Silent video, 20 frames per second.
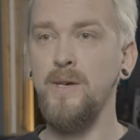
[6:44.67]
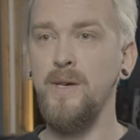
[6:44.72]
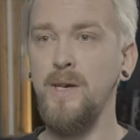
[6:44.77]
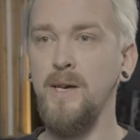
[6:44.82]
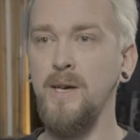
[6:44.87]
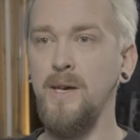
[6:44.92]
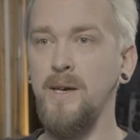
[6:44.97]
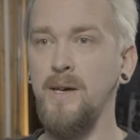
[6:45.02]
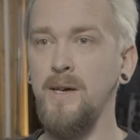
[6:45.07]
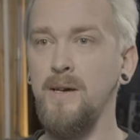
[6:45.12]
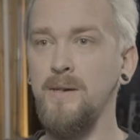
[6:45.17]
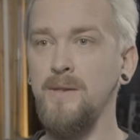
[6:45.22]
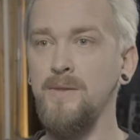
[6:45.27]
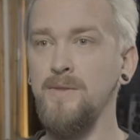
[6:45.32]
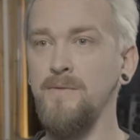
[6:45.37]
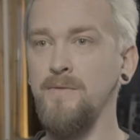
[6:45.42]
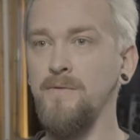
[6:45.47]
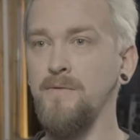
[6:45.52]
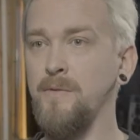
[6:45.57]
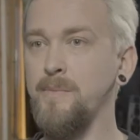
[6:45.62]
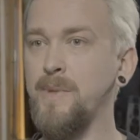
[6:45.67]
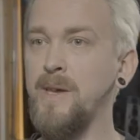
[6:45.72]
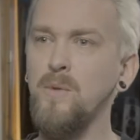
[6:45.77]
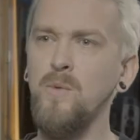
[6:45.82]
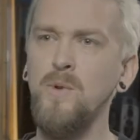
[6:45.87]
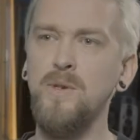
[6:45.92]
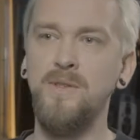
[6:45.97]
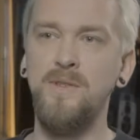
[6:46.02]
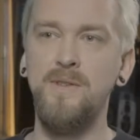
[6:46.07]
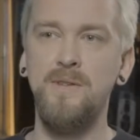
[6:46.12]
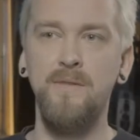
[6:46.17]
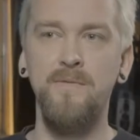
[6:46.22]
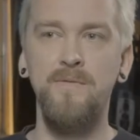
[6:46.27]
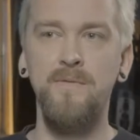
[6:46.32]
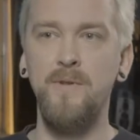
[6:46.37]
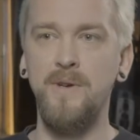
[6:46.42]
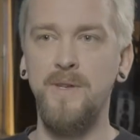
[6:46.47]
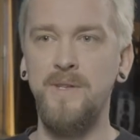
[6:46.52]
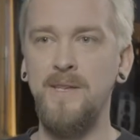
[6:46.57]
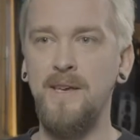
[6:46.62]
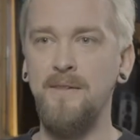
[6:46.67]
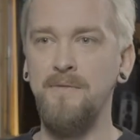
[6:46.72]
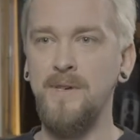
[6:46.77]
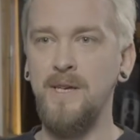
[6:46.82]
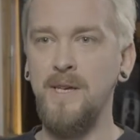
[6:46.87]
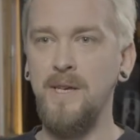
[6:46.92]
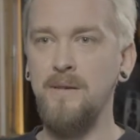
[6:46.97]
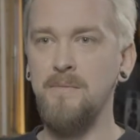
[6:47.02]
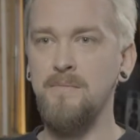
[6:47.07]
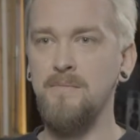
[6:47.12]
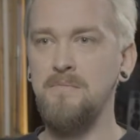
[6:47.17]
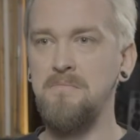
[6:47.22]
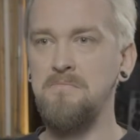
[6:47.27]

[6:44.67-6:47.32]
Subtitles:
And for me it was the 4070,